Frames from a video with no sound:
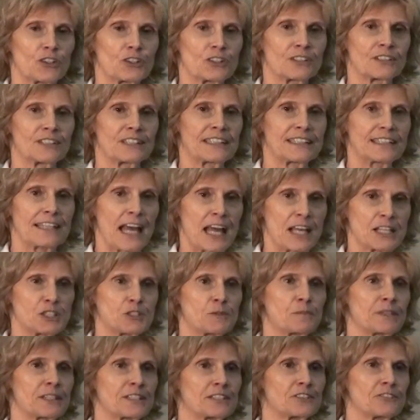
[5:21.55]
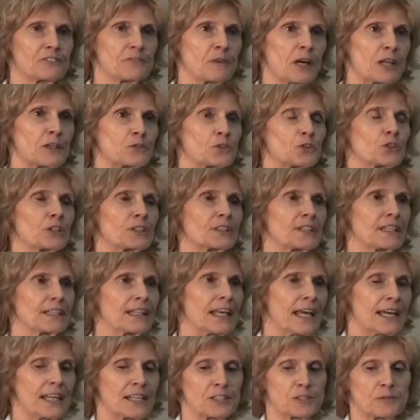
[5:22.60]
on the aspects of my work
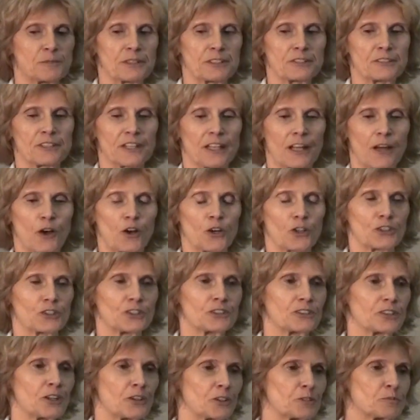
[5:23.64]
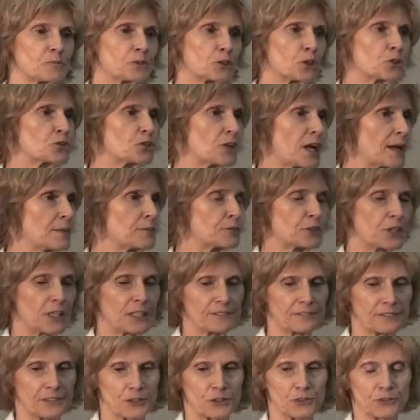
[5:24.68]
that has been on, on program
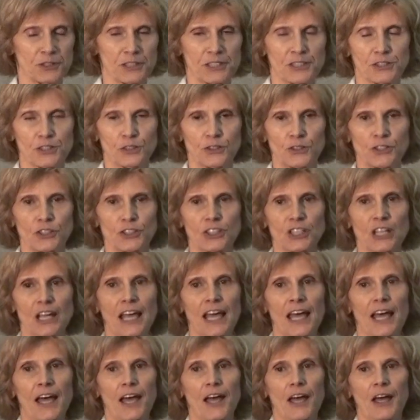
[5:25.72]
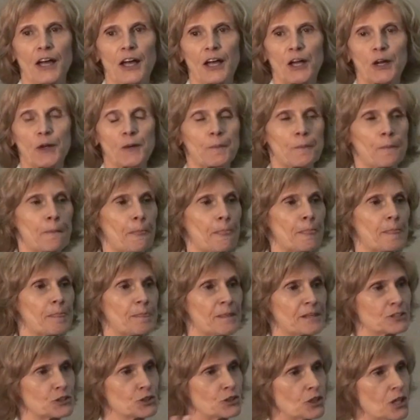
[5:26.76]
relevant research. Um,
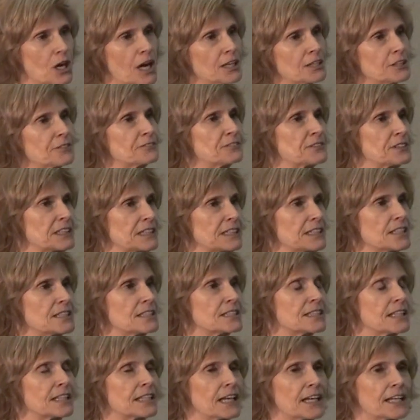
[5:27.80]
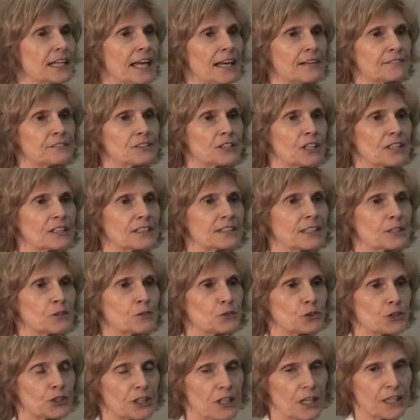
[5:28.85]
there's a lot of things that I have done
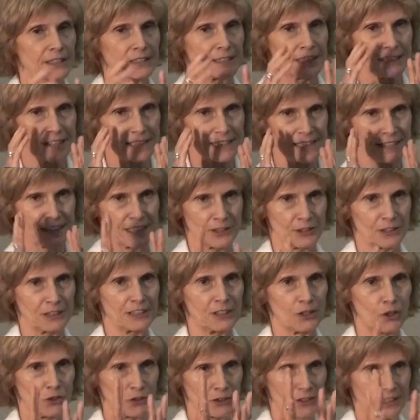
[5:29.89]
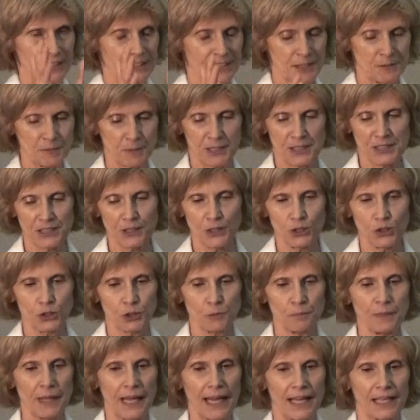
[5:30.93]
that were not necessarily on this
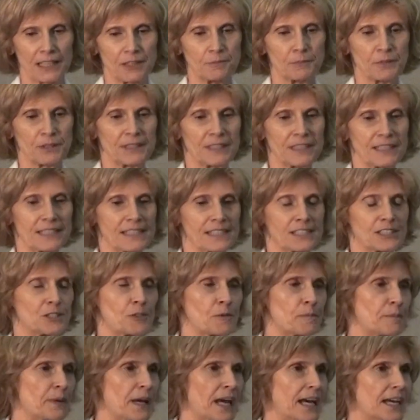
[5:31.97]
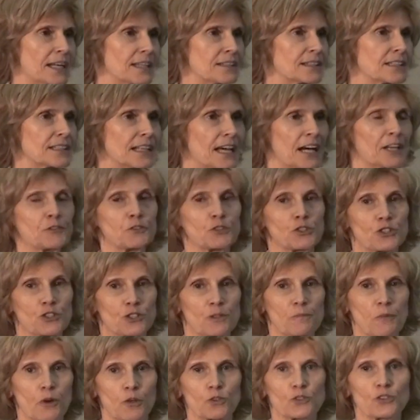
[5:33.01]
particular path, but this is the path that I
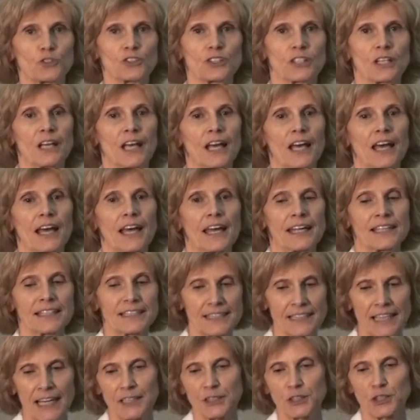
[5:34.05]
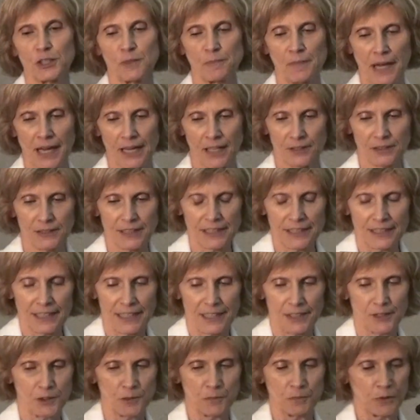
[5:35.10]
was the most excited about and,
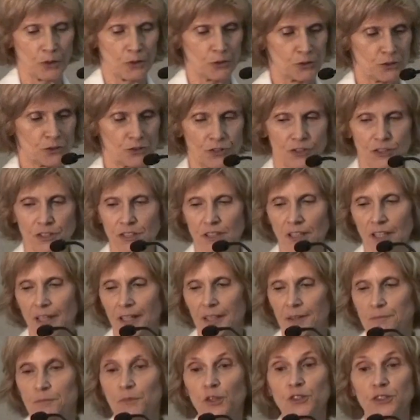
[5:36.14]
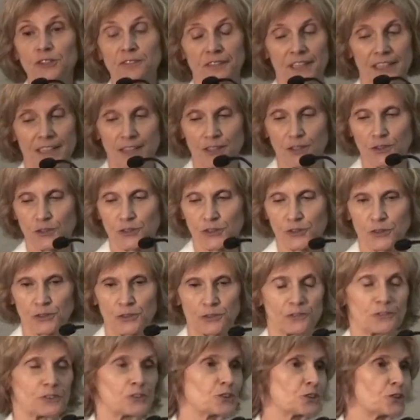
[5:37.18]
and the most uh, motivated
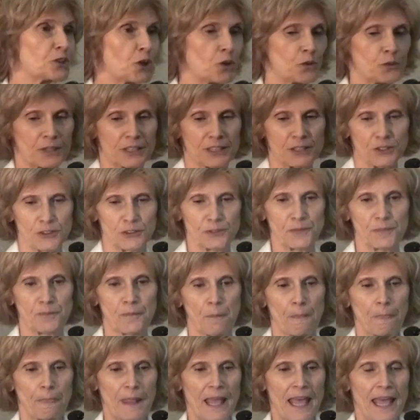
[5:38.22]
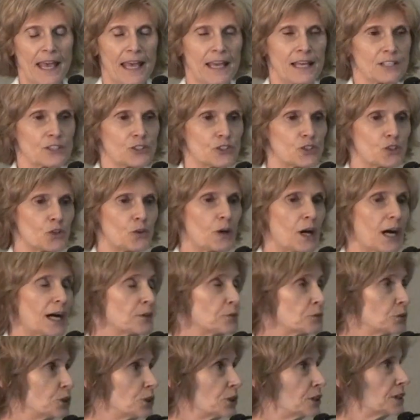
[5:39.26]
to, to go into. So
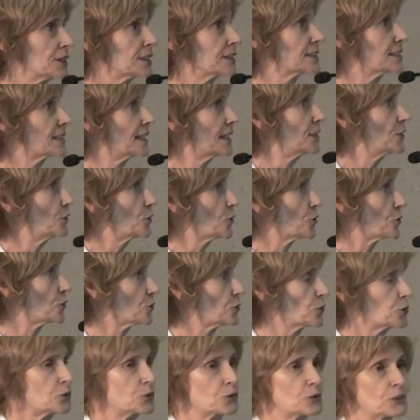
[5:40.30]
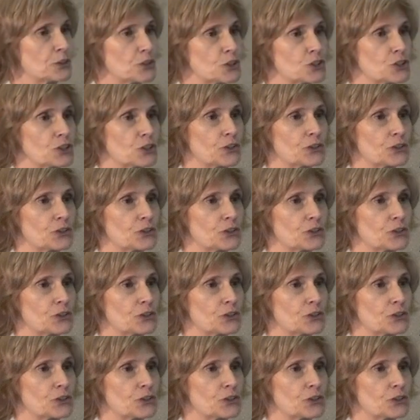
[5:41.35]
I will take you through the